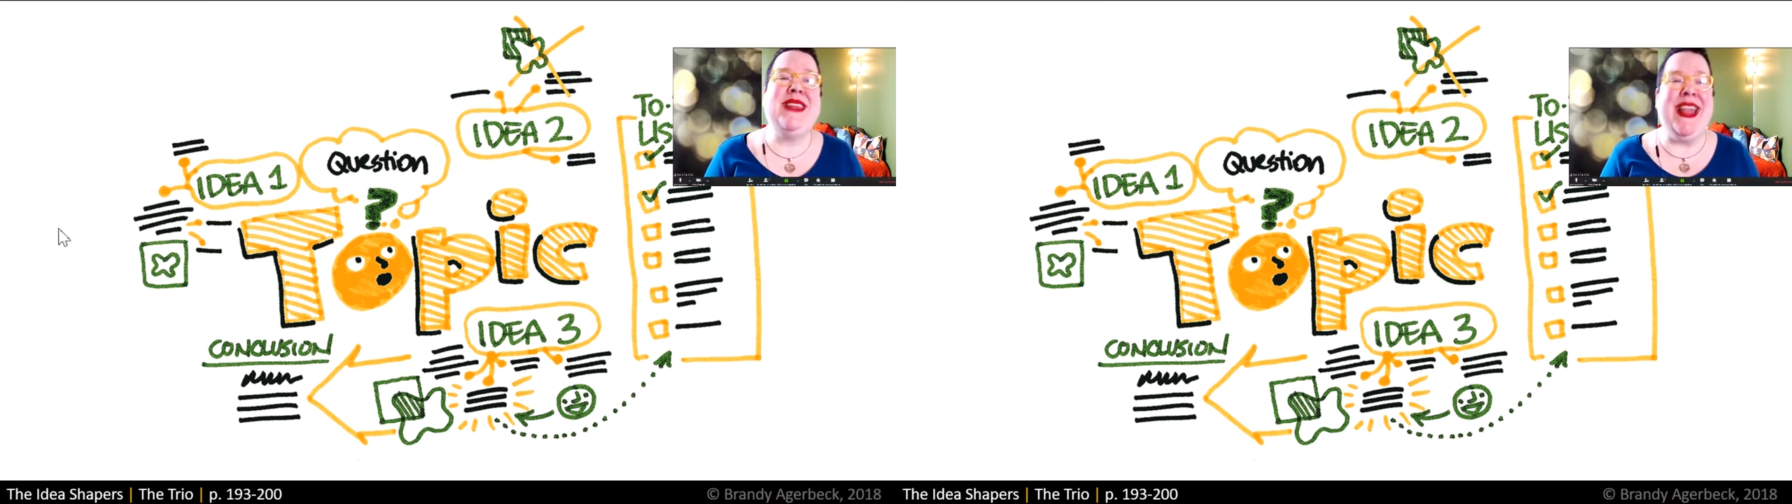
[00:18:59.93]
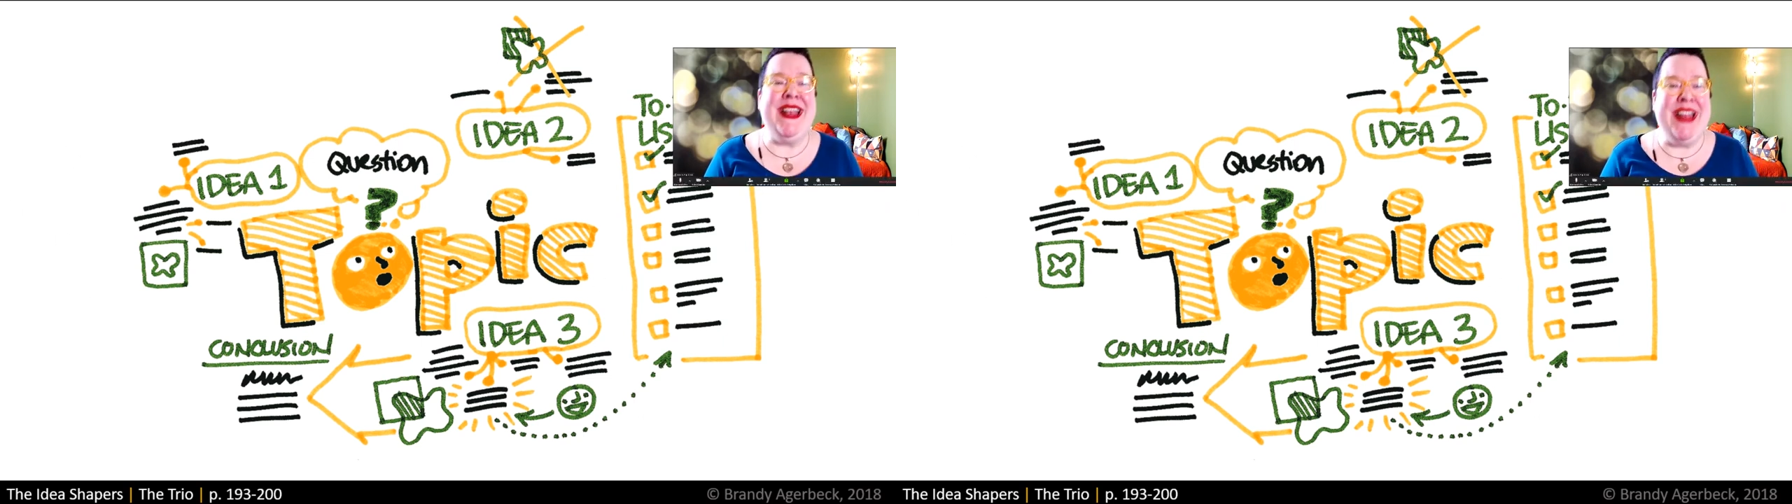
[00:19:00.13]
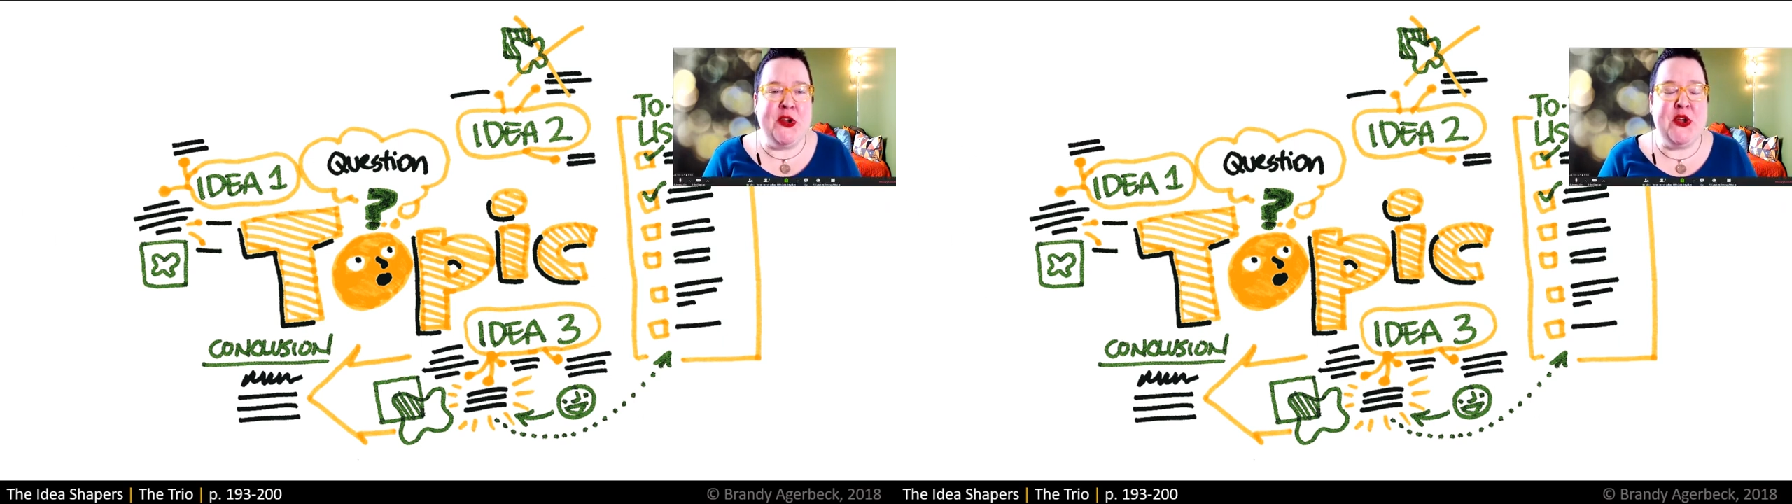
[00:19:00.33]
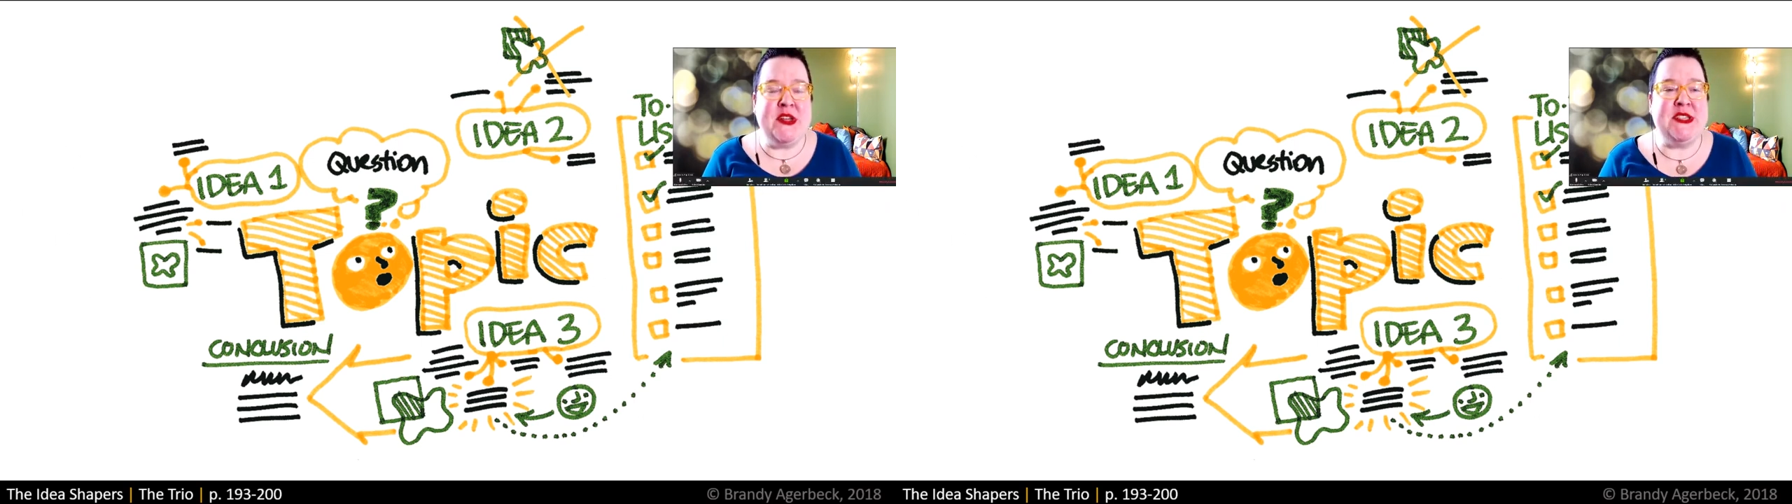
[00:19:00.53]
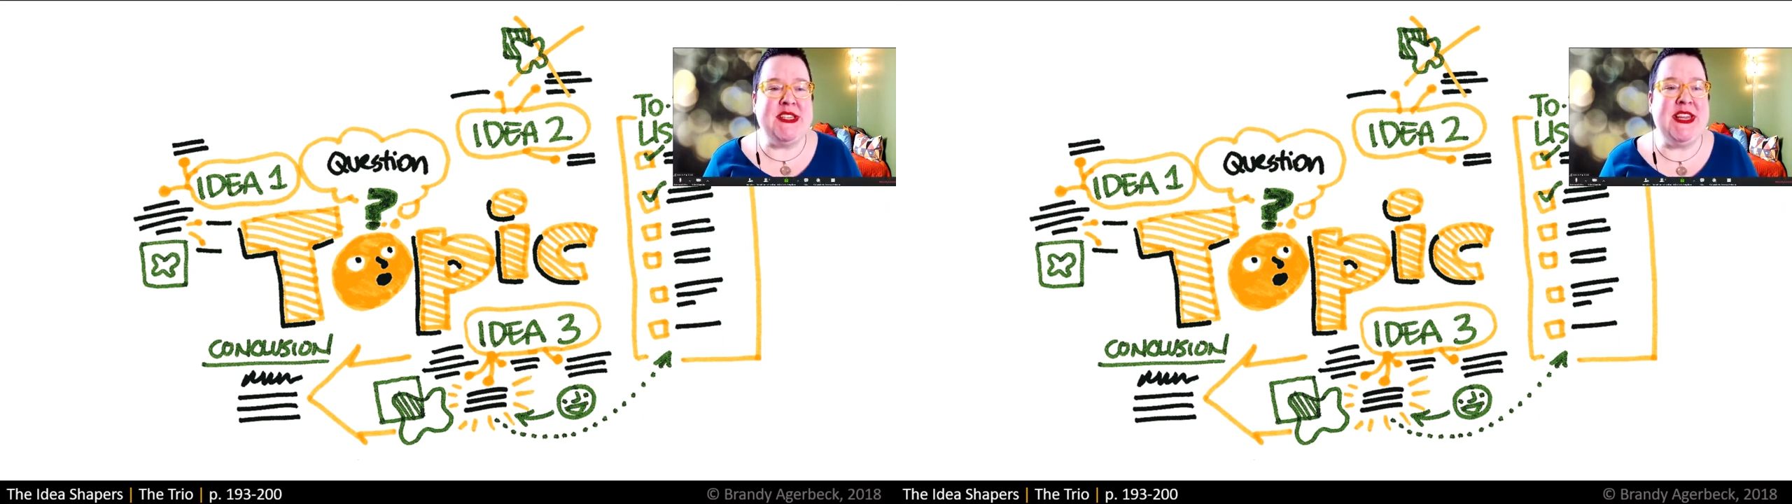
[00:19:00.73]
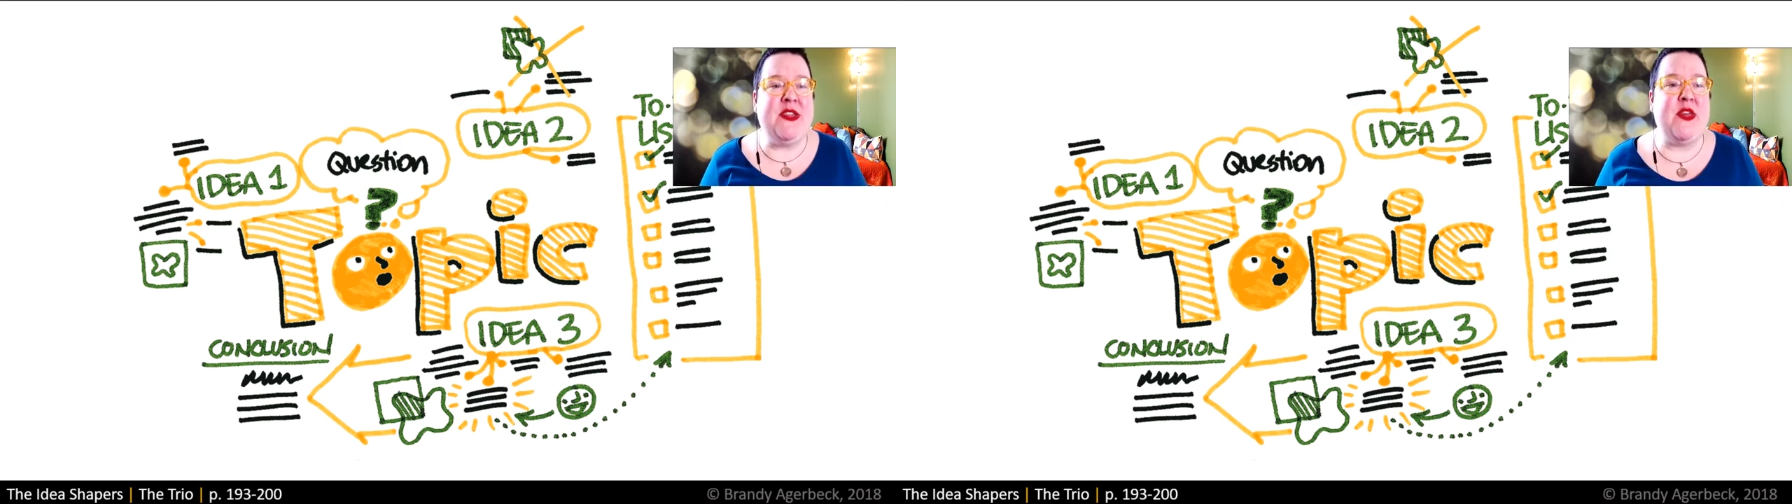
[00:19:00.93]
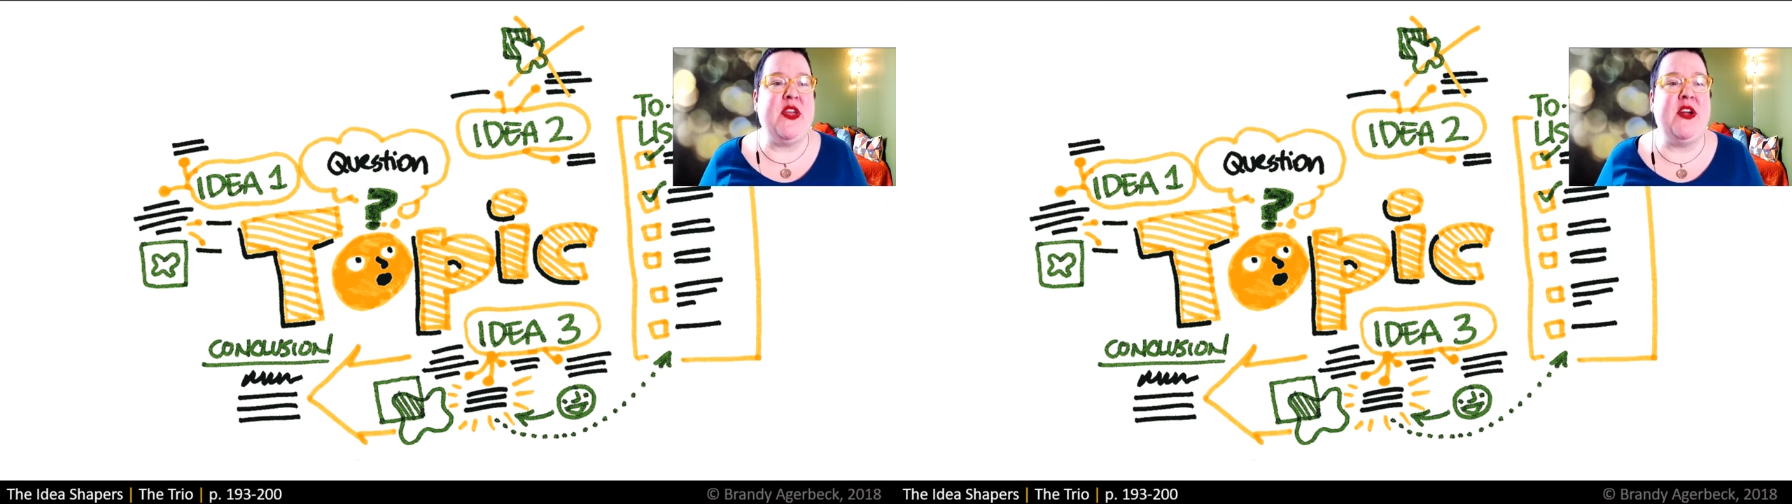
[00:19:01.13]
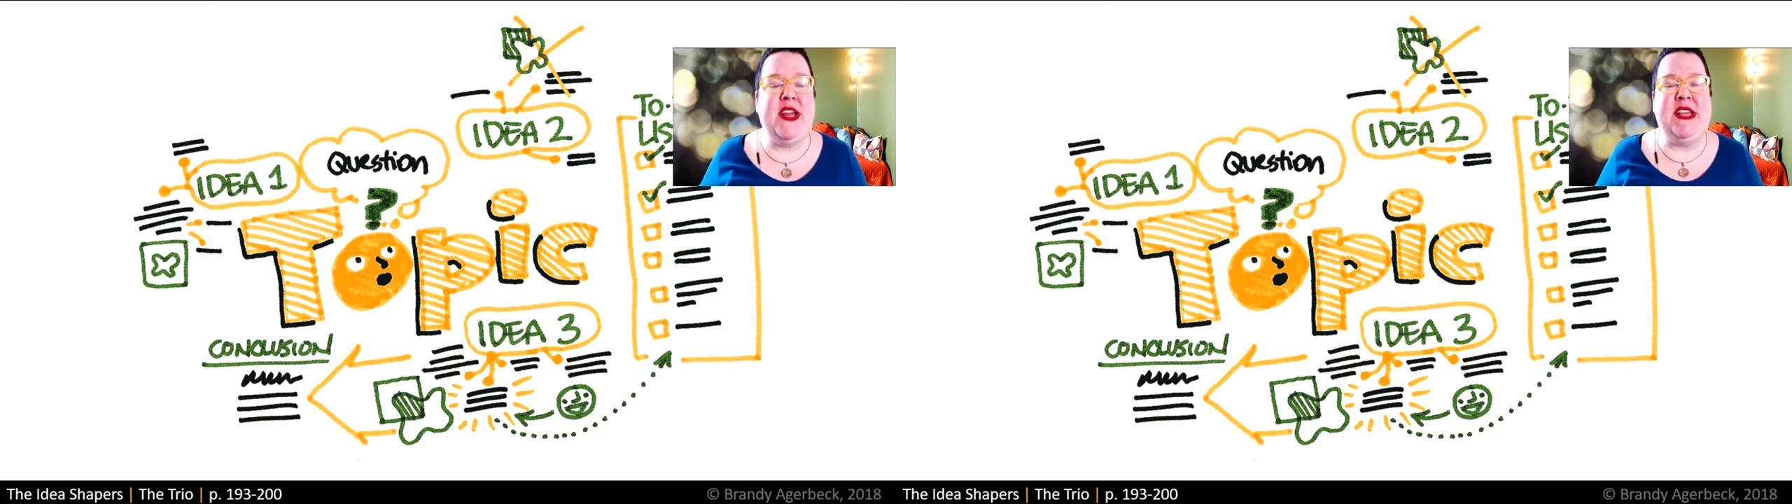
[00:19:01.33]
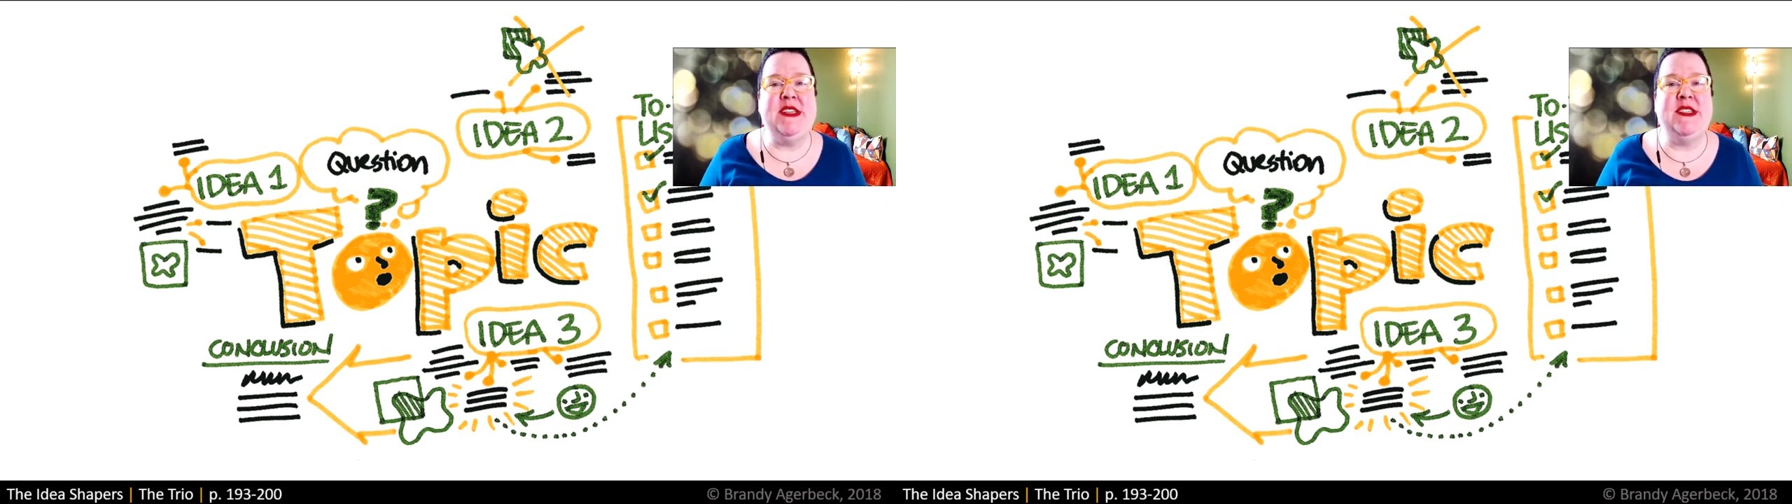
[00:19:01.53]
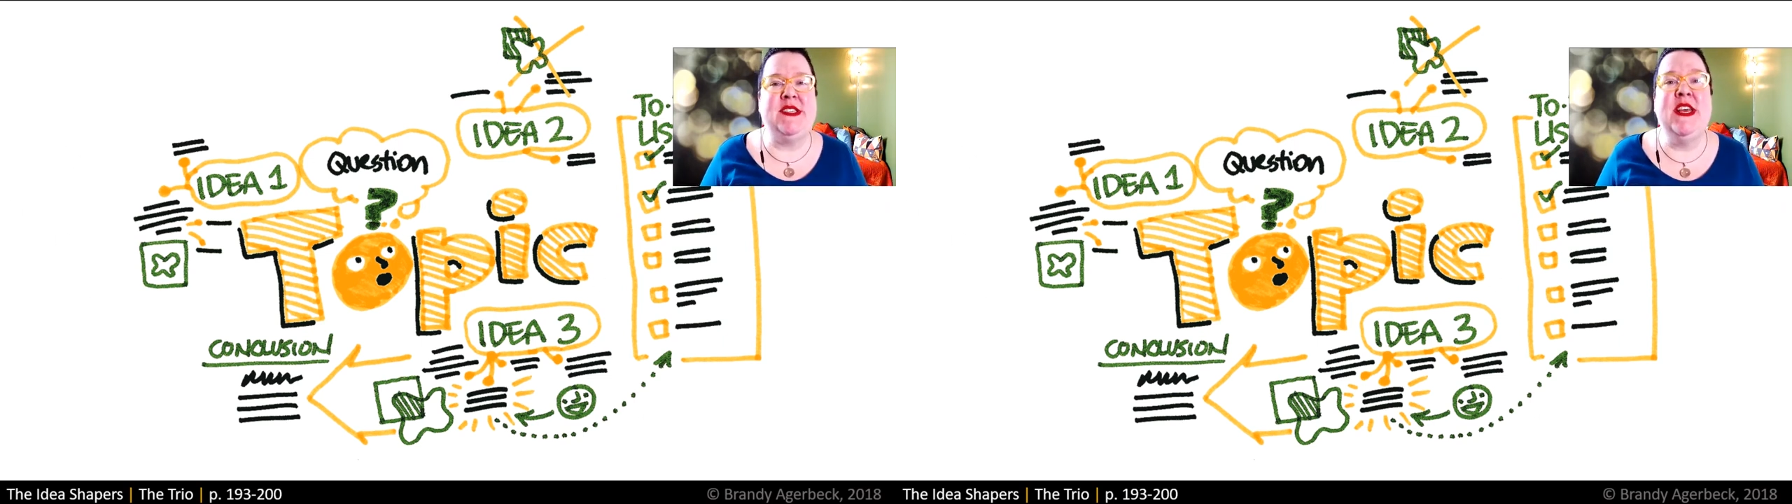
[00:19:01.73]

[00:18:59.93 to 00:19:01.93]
And here you can see that there is